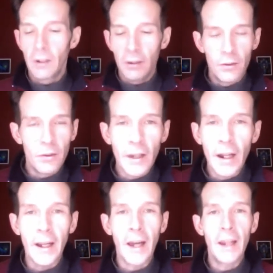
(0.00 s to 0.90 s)
Do
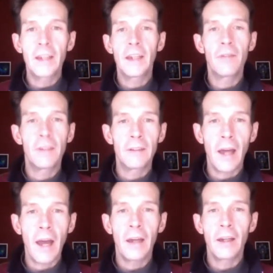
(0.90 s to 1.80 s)
that any given
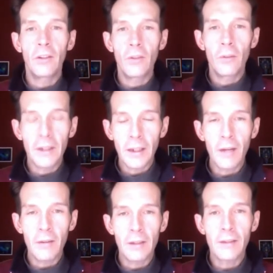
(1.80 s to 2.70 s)
day and you'll be
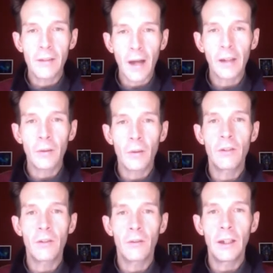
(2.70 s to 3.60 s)
given exactly
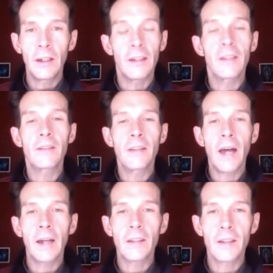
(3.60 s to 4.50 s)
what you need. It is
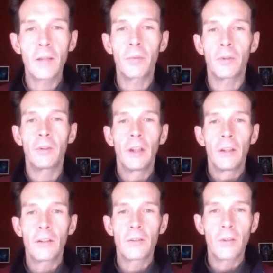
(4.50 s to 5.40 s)
that simple.
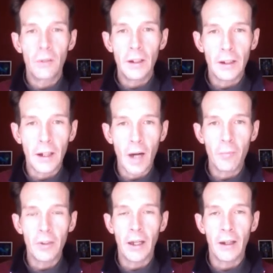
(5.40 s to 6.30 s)
There's no need to
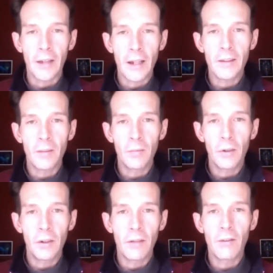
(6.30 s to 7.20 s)
complicate it. That's the
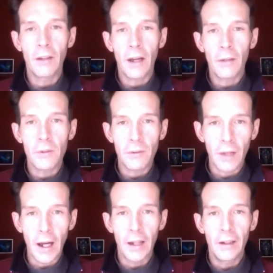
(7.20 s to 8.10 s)
beauty of the language
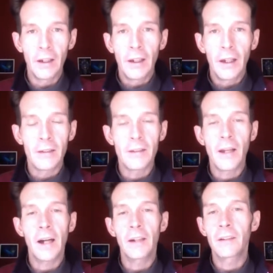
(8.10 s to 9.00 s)
of light. It does
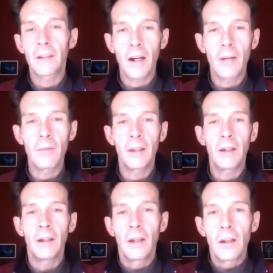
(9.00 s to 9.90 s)
not come in
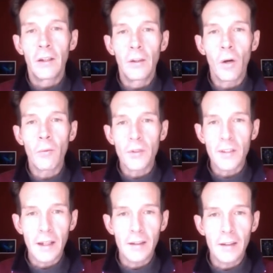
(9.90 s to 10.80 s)
the normal
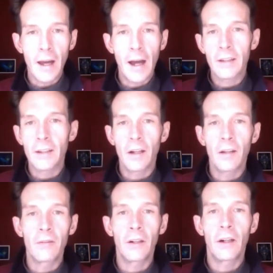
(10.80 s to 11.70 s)
syntax
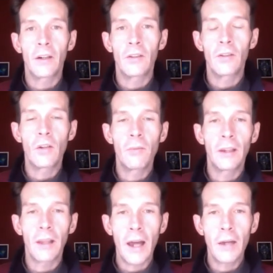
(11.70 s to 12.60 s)
of
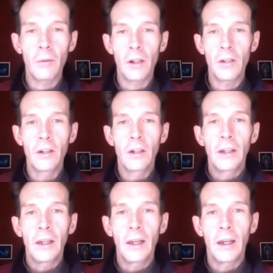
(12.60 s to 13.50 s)
human language
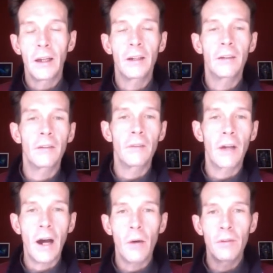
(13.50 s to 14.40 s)
and
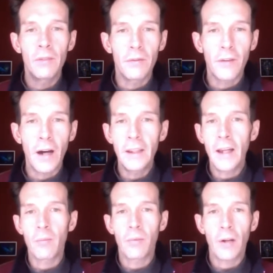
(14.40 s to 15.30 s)
how we've defined
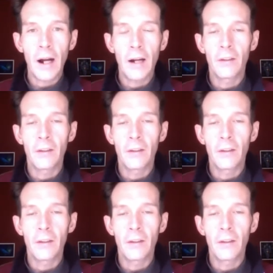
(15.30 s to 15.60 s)
that prior.